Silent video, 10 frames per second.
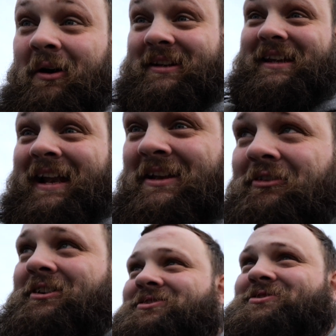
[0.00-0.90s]
hardly any
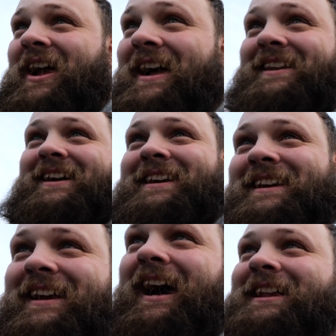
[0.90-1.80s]
French, and like
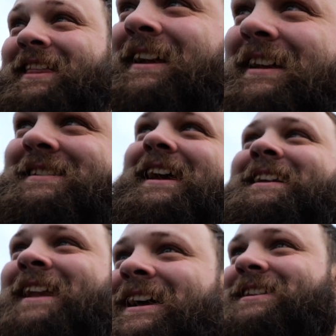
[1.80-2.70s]
I think
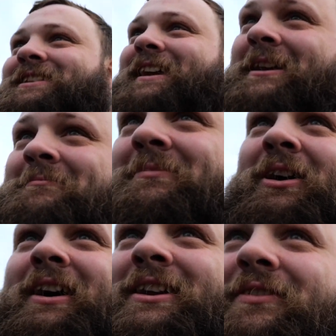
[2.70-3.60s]
sitting next to him
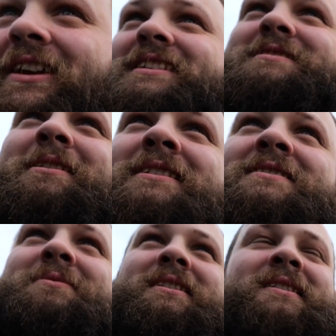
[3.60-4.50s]
kind of eased me
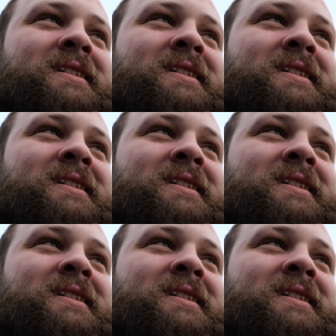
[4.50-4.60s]
into it,